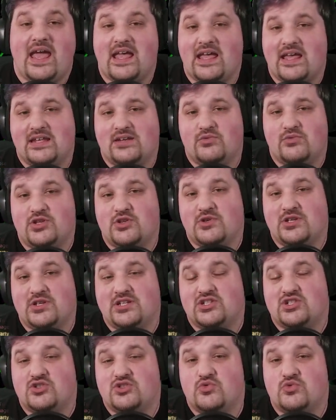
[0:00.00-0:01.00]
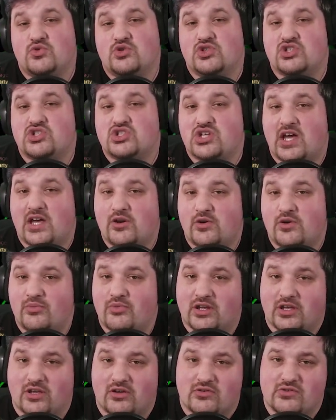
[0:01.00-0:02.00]
and when you get to
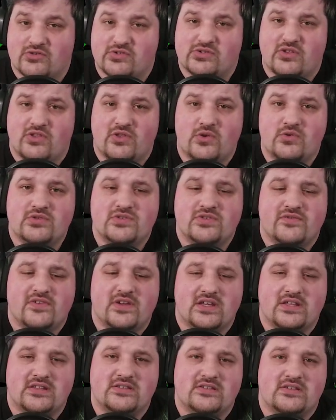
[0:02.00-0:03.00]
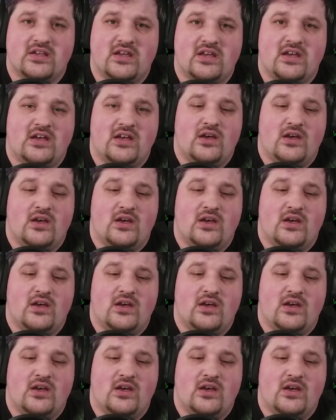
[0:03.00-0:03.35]
Shadowbringers, those Fates